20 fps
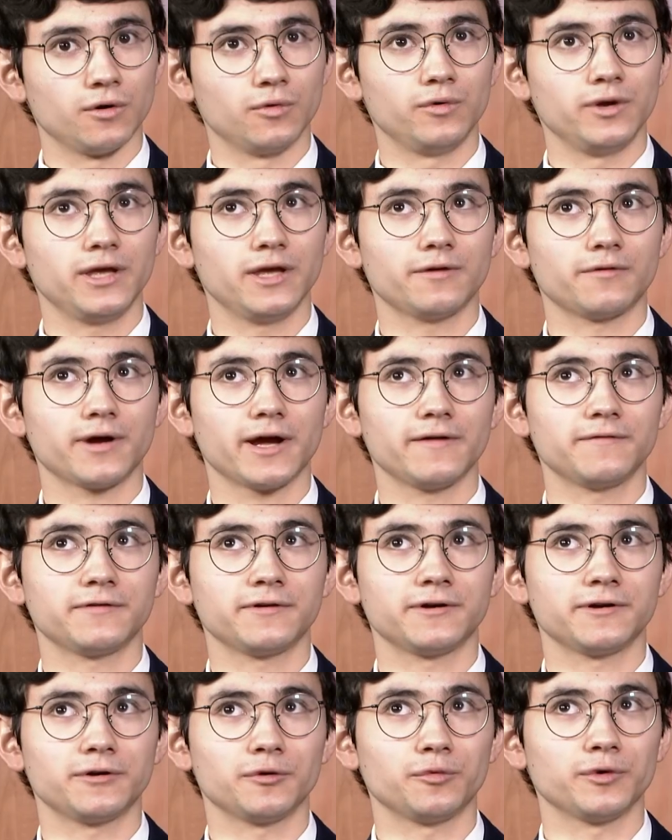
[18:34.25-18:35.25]
We arrived
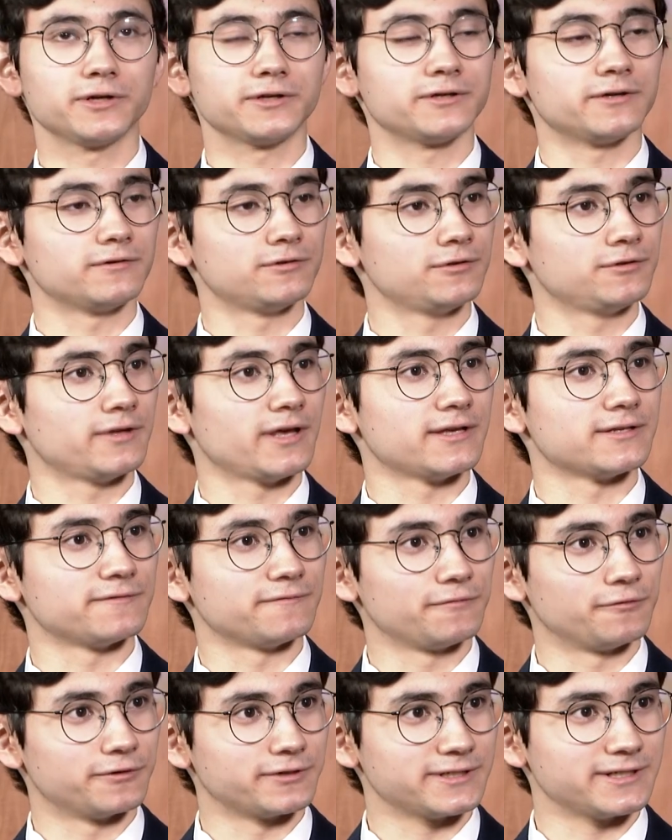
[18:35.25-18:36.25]
here the winter
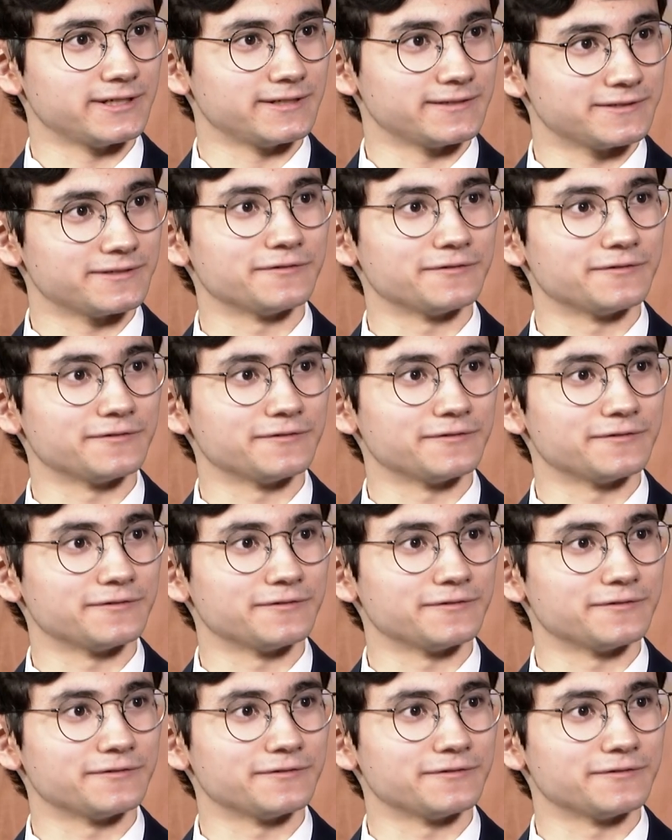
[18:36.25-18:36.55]
2014.